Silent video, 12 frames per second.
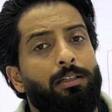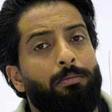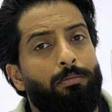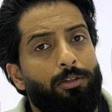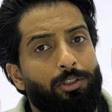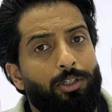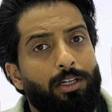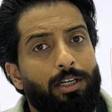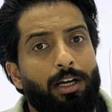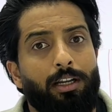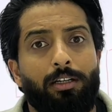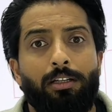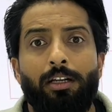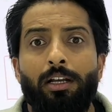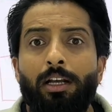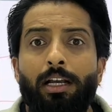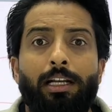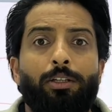Marjan Island.
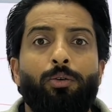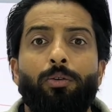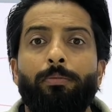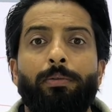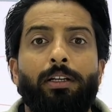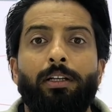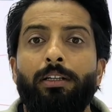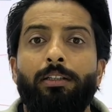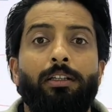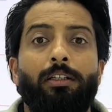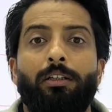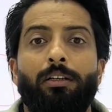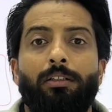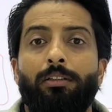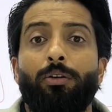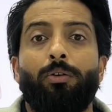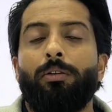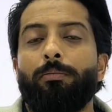It's going to be like the
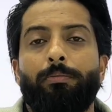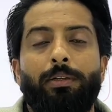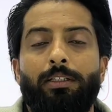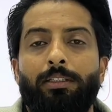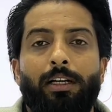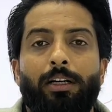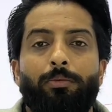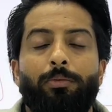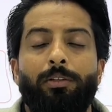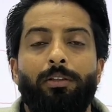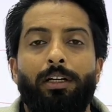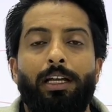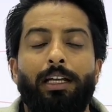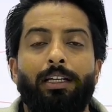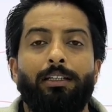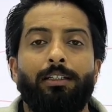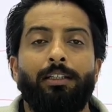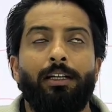Olympics that were
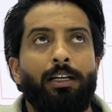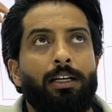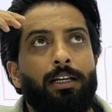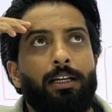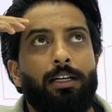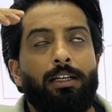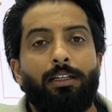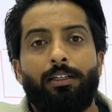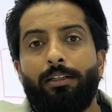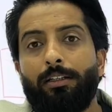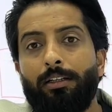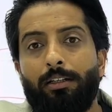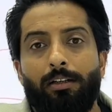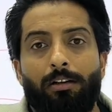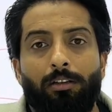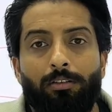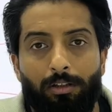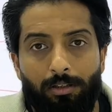held in
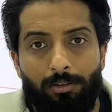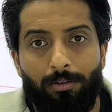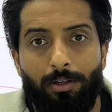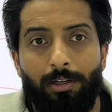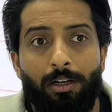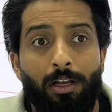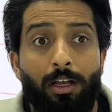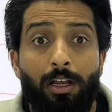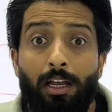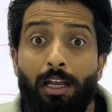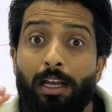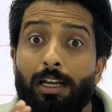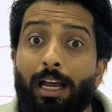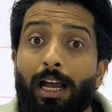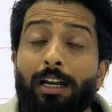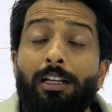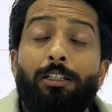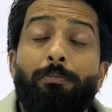Qatar, right? It
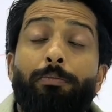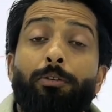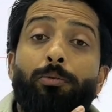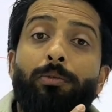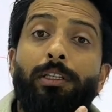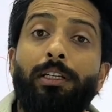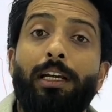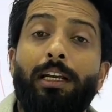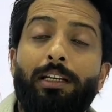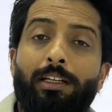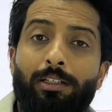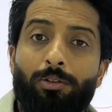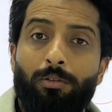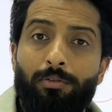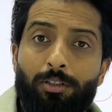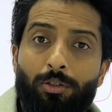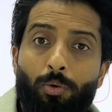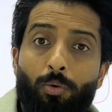had its beauty and elegance of
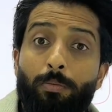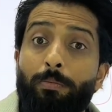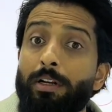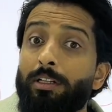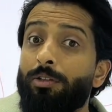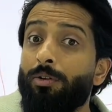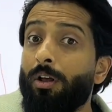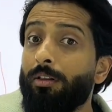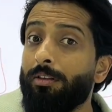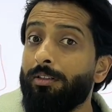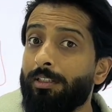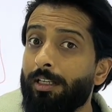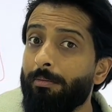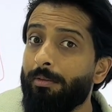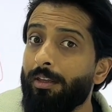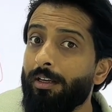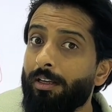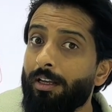its own, but it's not the same
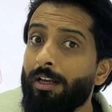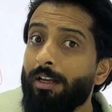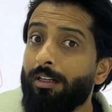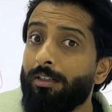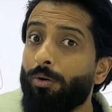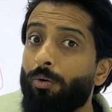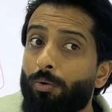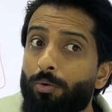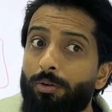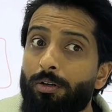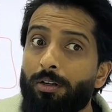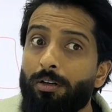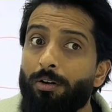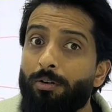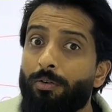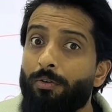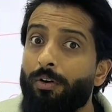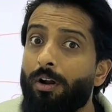thing. The whole
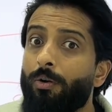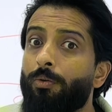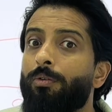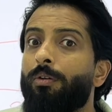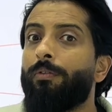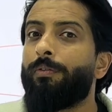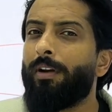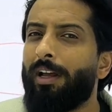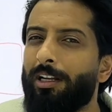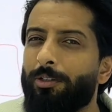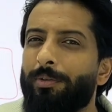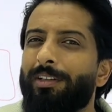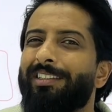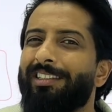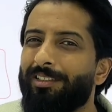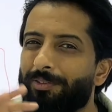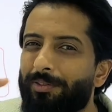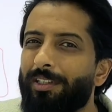crowd of Las Vegas
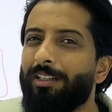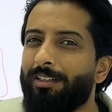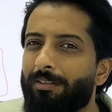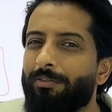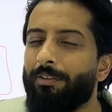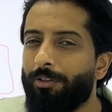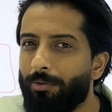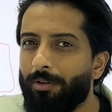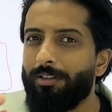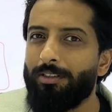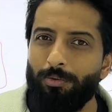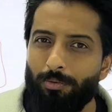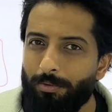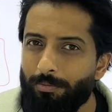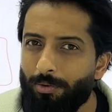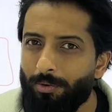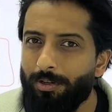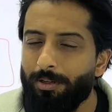is really different. You understand what I'm
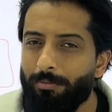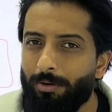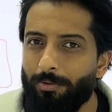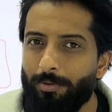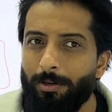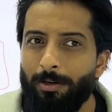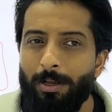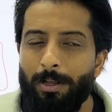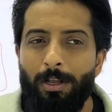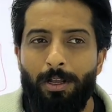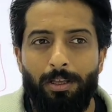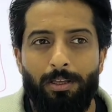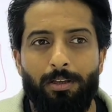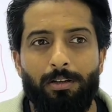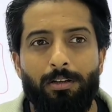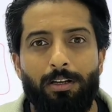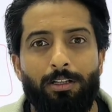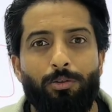talking about, right?
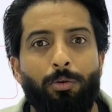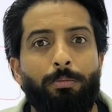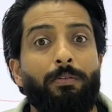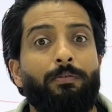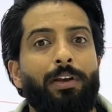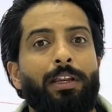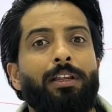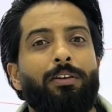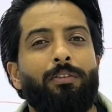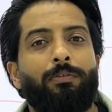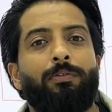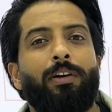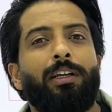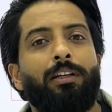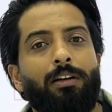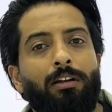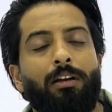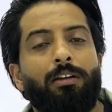Here, it's going to be a very
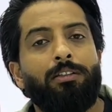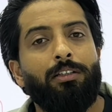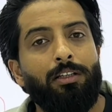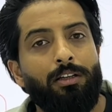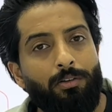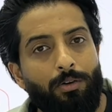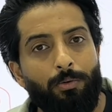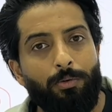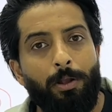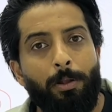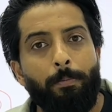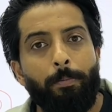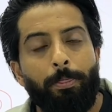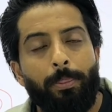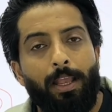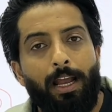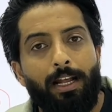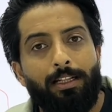refined, classy crowd.
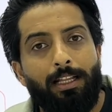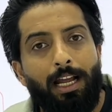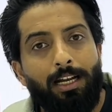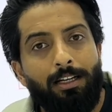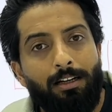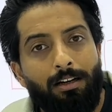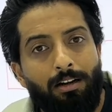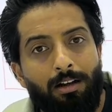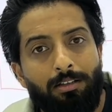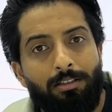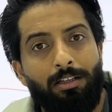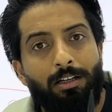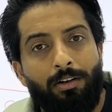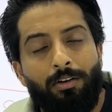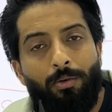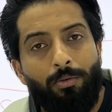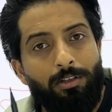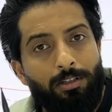And that classy
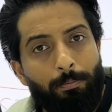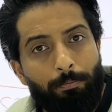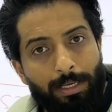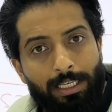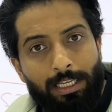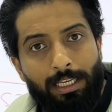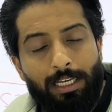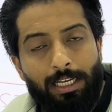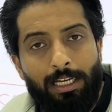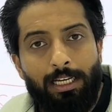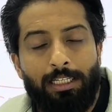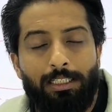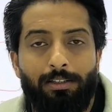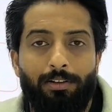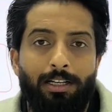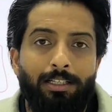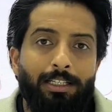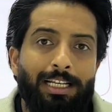crowd is picky. The
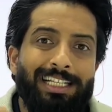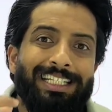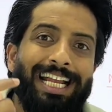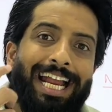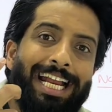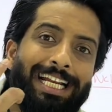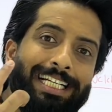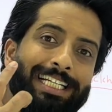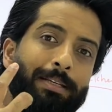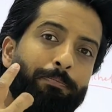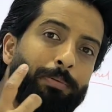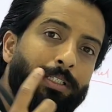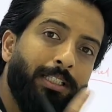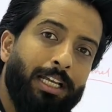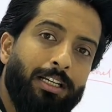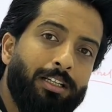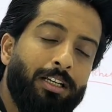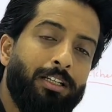rest is 80%.